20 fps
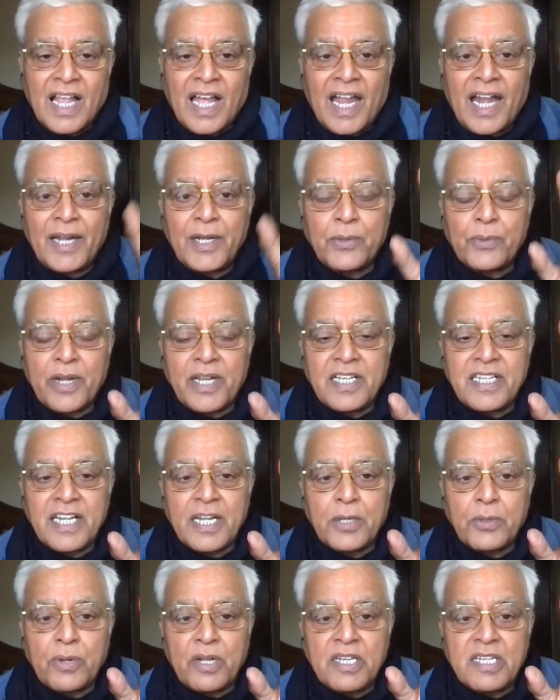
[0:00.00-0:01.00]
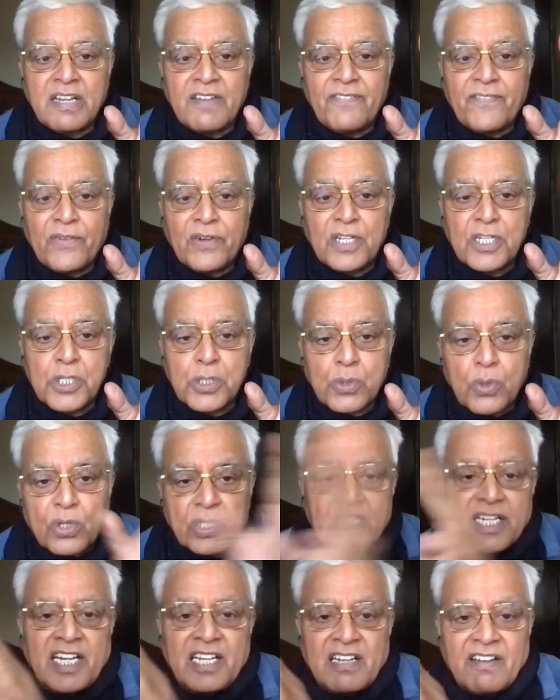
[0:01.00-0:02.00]
and 2024 is
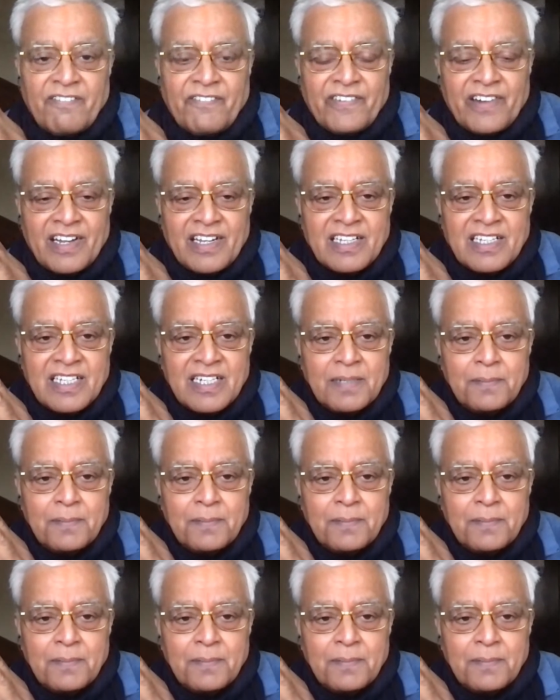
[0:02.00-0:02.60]
totally different.